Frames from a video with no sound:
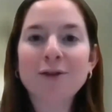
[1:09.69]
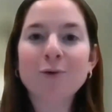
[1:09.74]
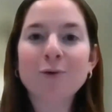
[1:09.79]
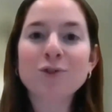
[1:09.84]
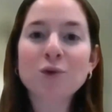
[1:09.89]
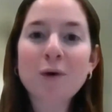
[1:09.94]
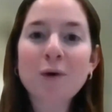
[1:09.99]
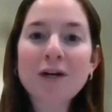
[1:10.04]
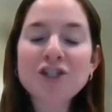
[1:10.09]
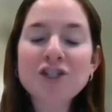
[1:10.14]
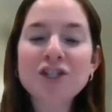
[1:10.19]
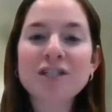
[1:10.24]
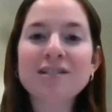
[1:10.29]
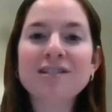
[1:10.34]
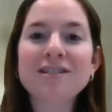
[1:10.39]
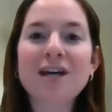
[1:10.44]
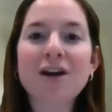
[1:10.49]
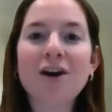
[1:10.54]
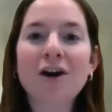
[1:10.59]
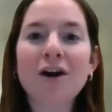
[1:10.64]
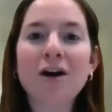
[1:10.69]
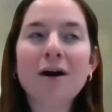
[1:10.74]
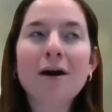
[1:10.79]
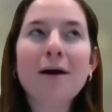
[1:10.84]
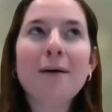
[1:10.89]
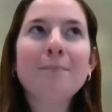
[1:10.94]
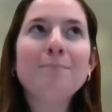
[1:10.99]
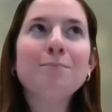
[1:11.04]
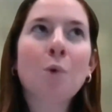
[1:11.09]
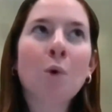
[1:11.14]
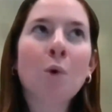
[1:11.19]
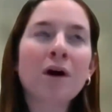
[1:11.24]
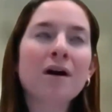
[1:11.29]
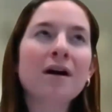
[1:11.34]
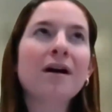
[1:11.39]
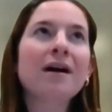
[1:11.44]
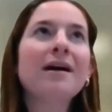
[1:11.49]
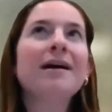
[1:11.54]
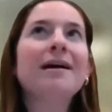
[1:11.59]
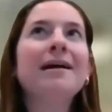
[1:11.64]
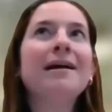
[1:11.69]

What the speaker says: those questions that are more